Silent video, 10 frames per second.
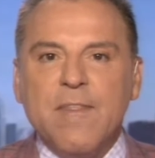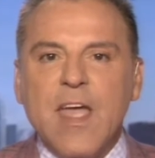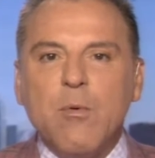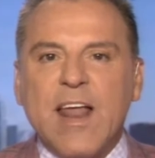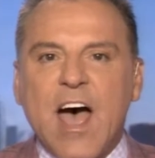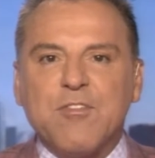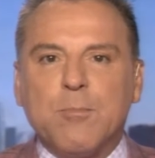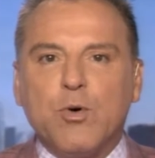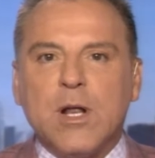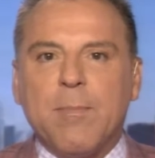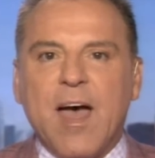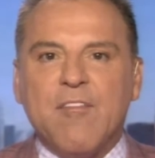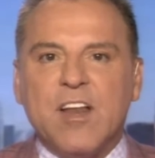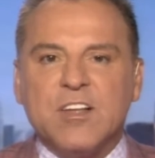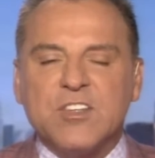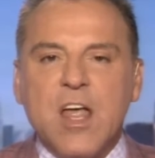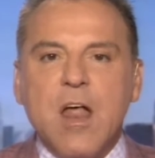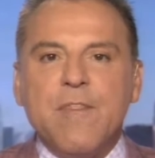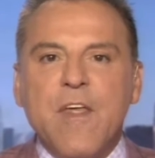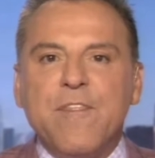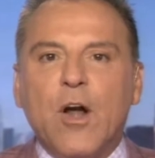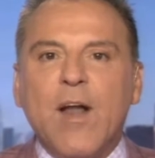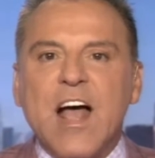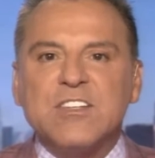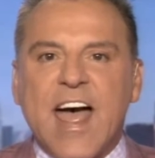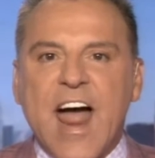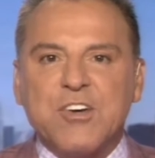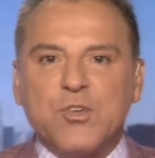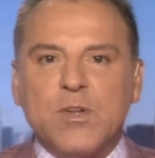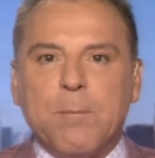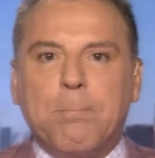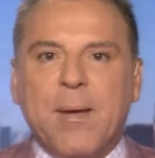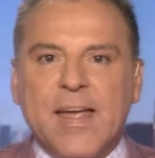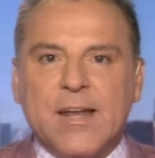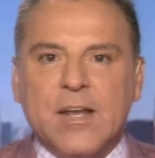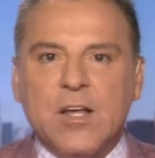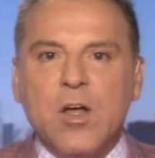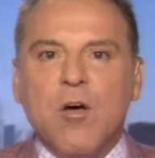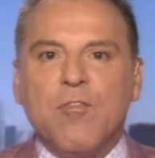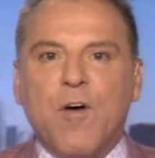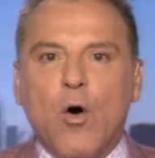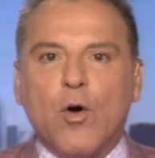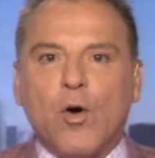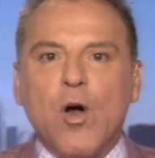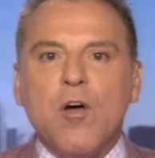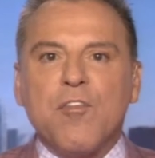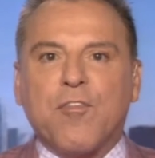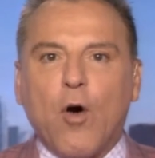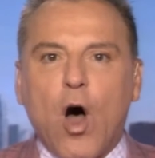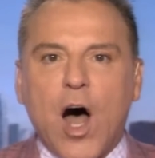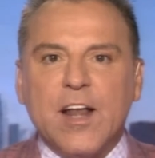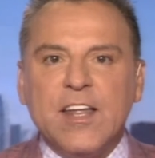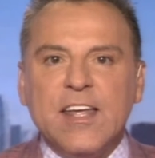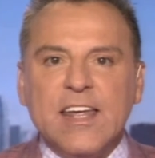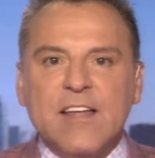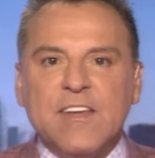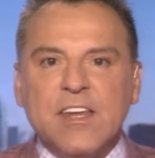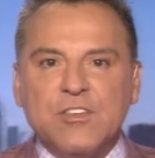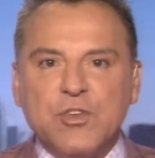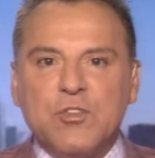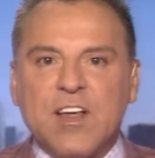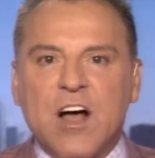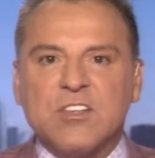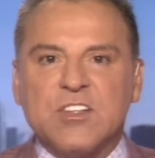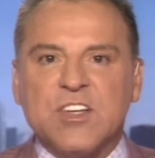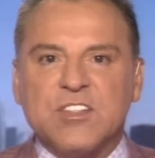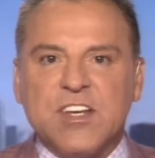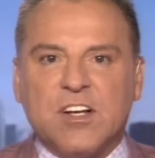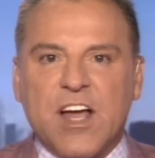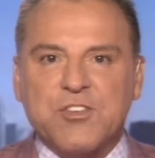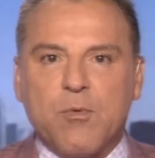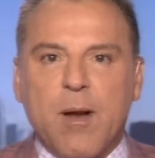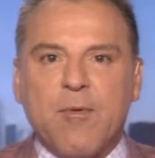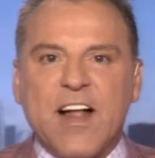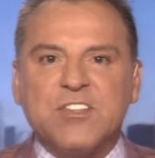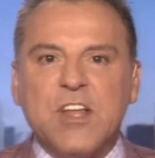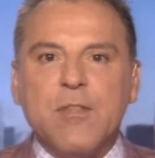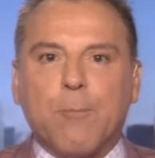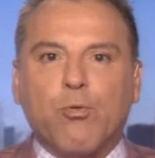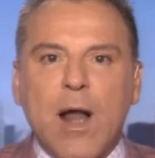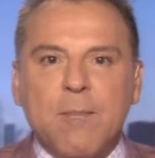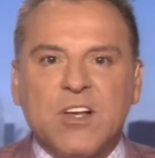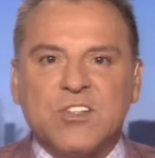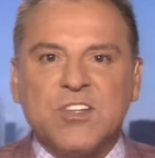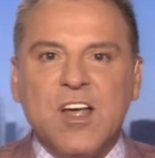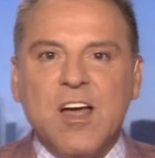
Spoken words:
they would have to put up evidence that there has actually been voter fraud in the 2016 election. Remember, that's the premise